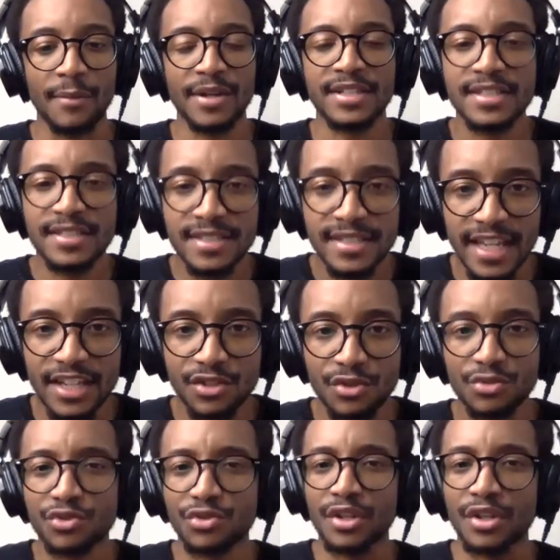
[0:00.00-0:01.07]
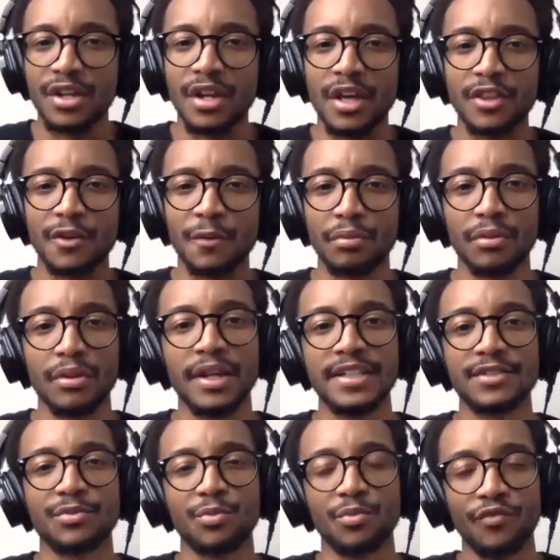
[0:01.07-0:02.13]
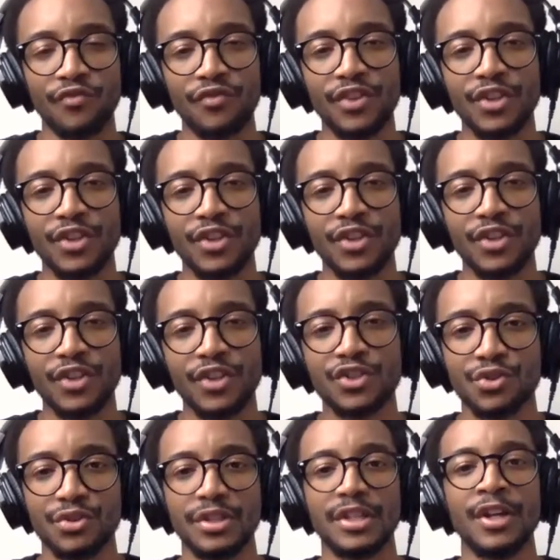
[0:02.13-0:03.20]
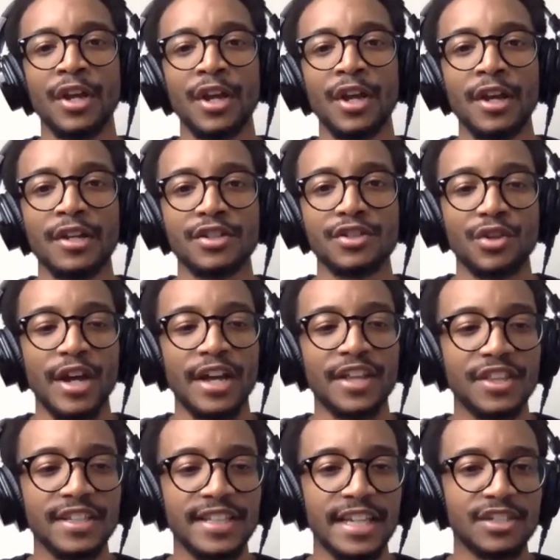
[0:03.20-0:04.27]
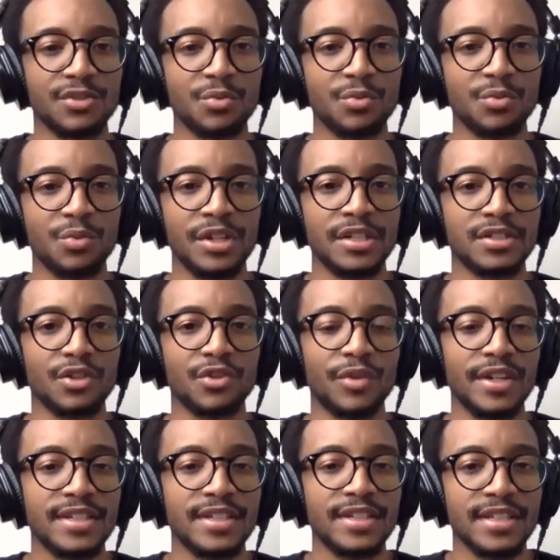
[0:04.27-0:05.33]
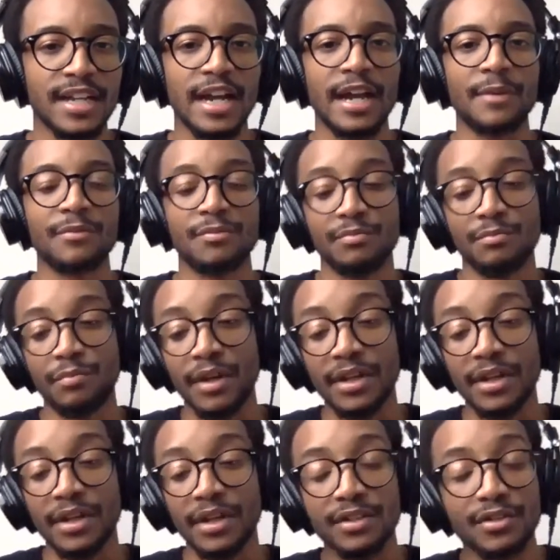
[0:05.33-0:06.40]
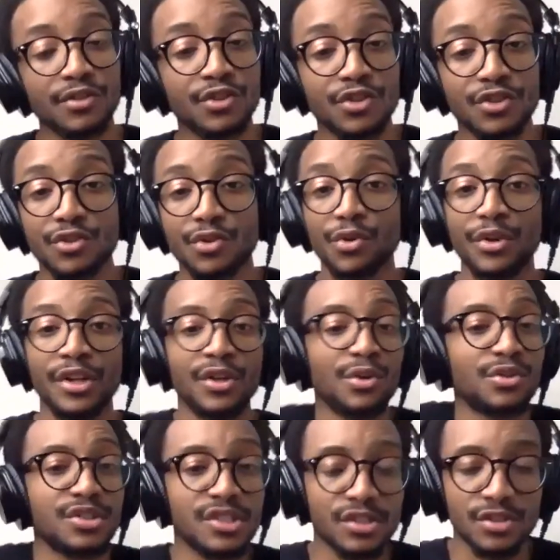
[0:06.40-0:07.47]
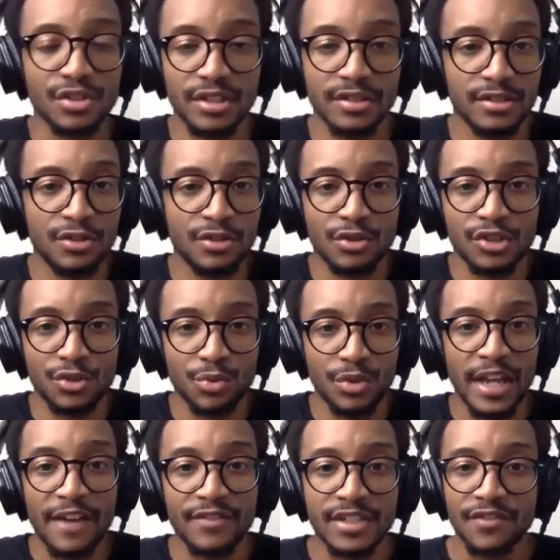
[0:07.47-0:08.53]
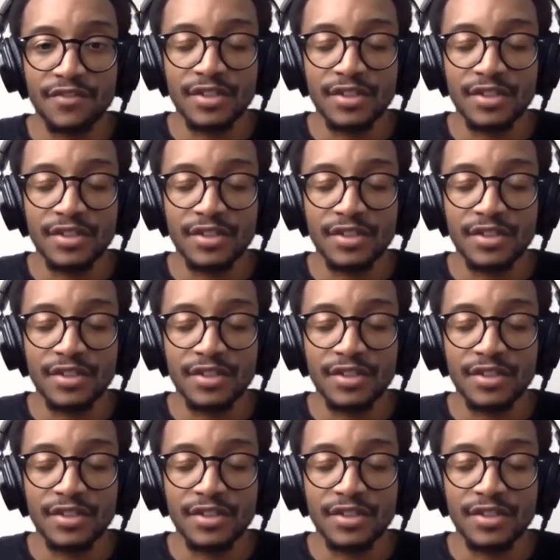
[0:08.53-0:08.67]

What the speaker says: It just takes you to another place visually. So I think that's when is a great time based on your story, or just, you know, just want to have a different